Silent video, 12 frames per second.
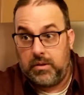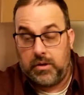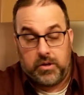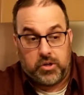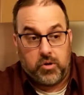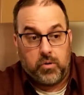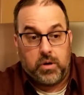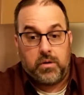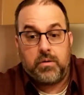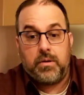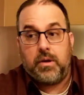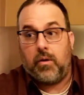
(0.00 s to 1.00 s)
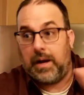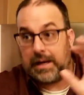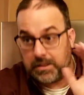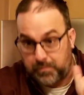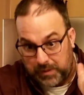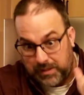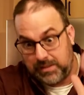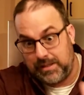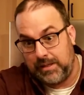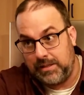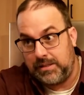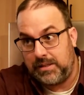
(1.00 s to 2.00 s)
the Nàdurra, you know, I guess
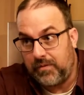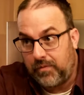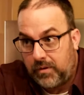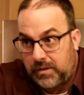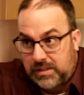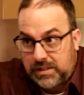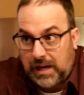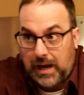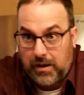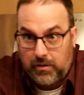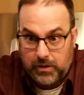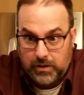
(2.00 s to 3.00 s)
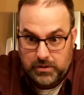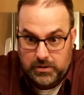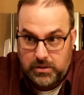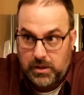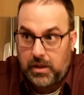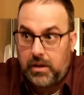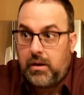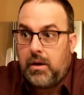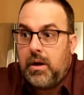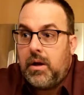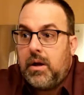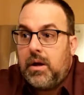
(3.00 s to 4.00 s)
because it is different style, it is that,
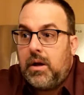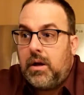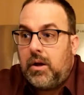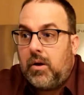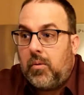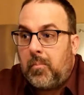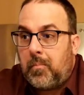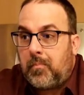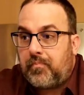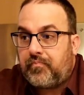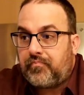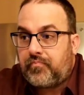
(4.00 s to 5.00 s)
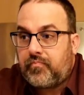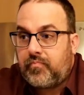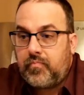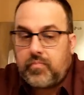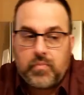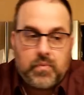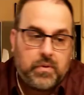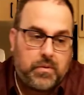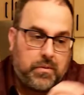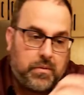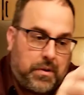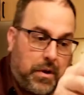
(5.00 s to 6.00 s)
you know,
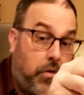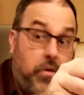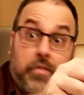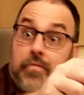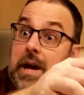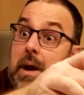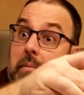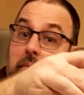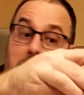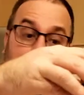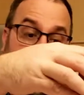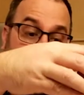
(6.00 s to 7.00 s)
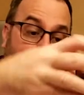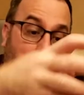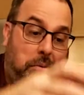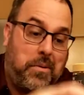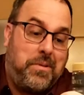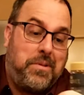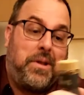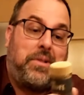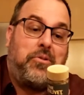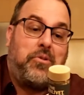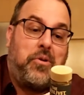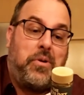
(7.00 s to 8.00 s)
I already forgot, you know,
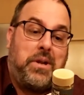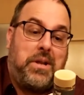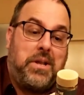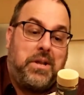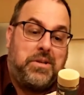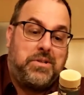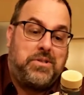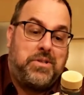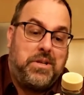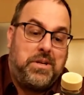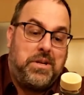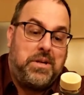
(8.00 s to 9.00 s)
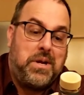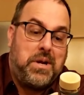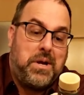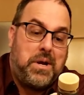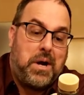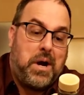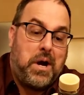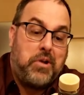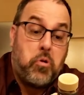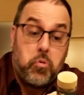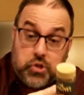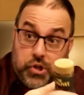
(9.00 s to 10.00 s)
that they're doing. It is the
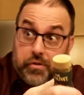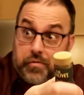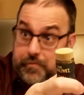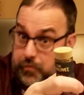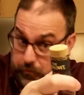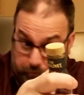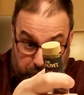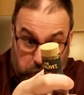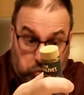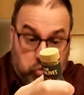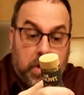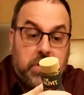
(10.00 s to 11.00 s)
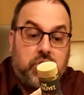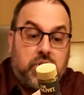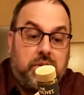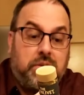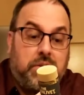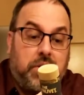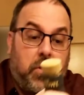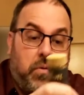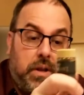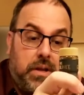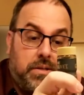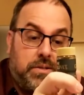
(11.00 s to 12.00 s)
no chill filtration, you
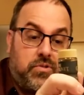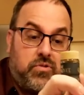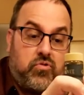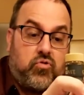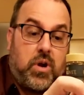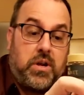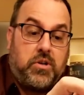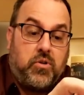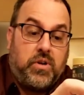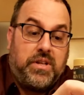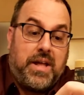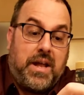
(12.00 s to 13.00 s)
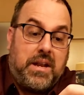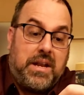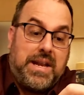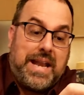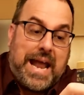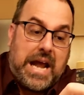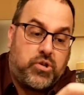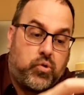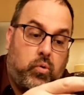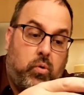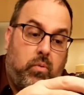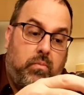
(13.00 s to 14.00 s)
know, it is trying to do it in that
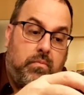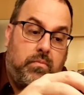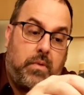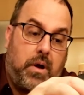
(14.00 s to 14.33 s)
natural,